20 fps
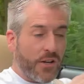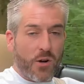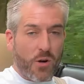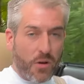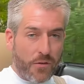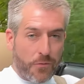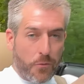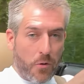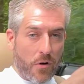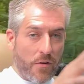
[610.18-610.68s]
it
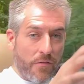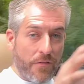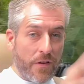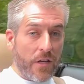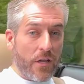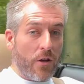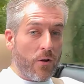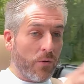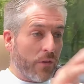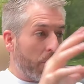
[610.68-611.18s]
all for a
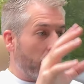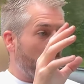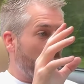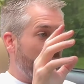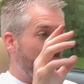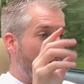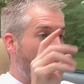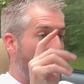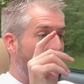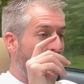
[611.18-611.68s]
video that will
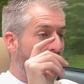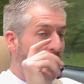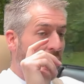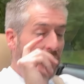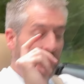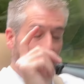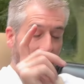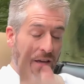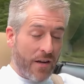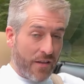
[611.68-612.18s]
be on
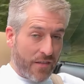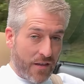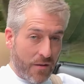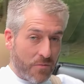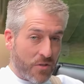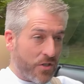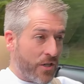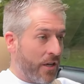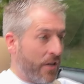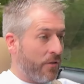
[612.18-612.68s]

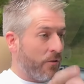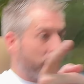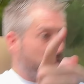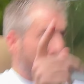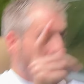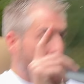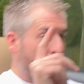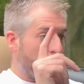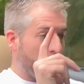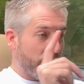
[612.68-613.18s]
Fanathem's channel,
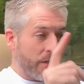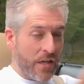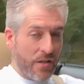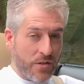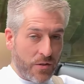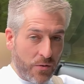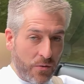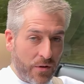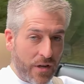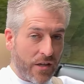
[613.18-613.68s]
so stay
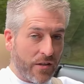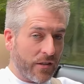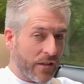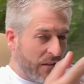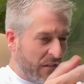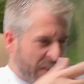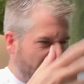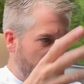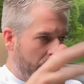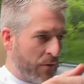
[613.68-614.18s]
tuned. I'll
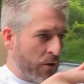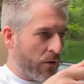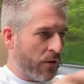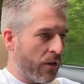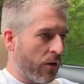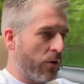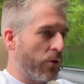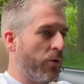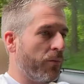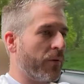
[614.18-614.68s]
keep you in
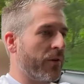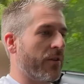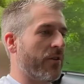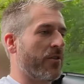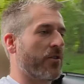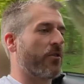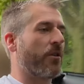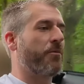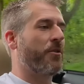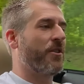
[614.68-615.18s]
the loop on the
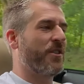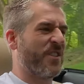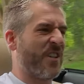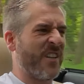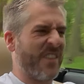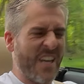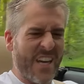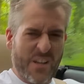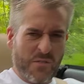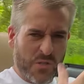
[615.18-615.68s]
descriptions
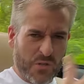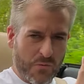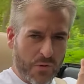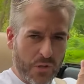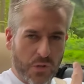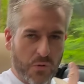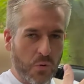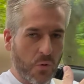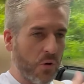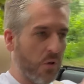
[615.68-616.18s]
on that. It was a
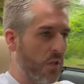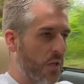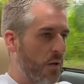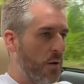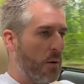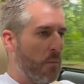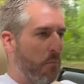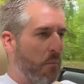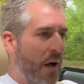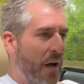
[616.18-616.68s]
really cool
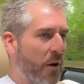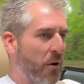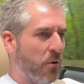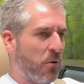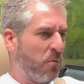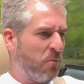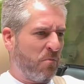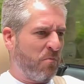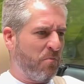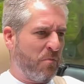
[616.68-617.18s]

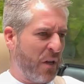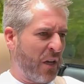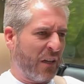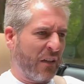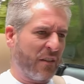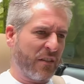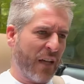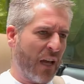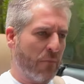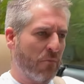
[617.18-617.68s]

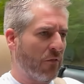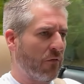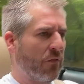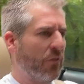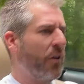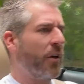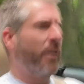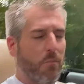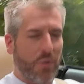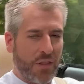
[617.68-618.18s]
biopic type of
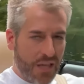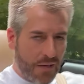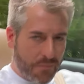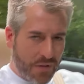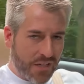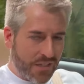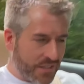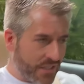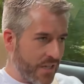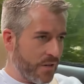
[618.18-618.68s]
thing. But that
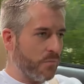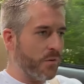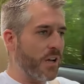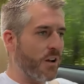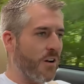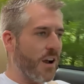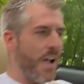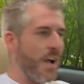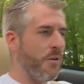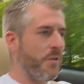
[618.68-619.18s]
being said, we
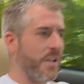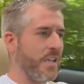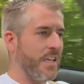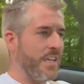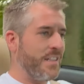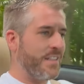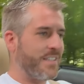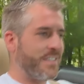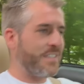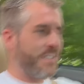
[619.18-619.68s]
are out
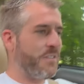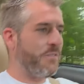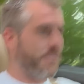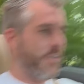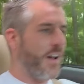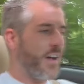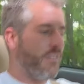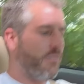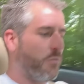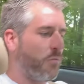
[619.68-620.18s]
in the
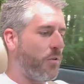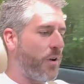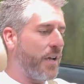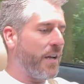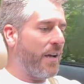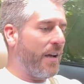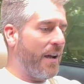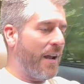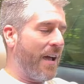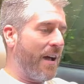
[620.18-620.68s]
C5
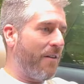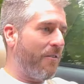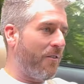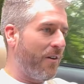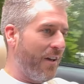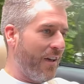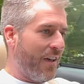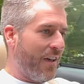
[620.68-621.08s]
right now.